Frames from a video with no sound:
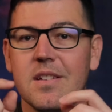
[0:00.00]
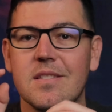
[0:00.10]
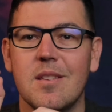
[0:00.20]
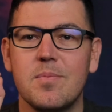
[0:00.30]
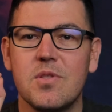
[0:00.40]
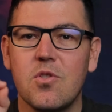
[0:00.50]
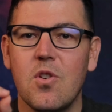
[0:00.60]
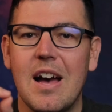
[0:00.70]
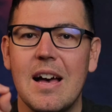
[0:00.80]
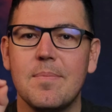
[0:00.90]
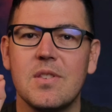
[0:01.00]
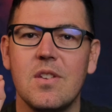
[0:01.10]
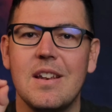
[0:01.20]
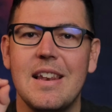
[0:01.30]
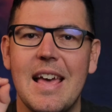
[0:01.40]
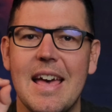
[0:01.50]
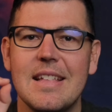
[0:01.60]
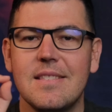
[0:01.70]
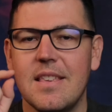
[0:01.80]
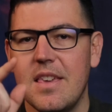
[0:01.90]
Subscribe so it
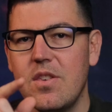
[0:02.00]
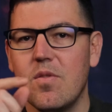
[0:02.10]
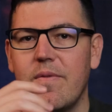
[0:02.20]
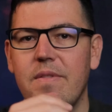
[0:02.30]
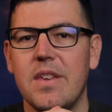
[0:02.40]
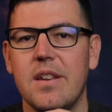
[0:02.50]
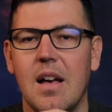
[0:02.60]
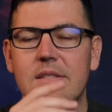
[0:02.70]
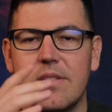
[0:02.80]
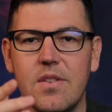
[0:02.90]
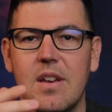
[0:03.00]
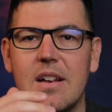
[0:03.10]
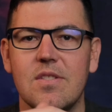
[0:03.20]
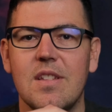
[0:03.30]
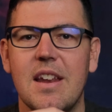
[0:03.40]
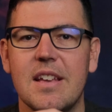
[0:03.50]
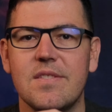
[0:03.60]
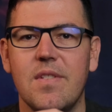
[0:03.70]
lands in your feed. I'll see you guys in the next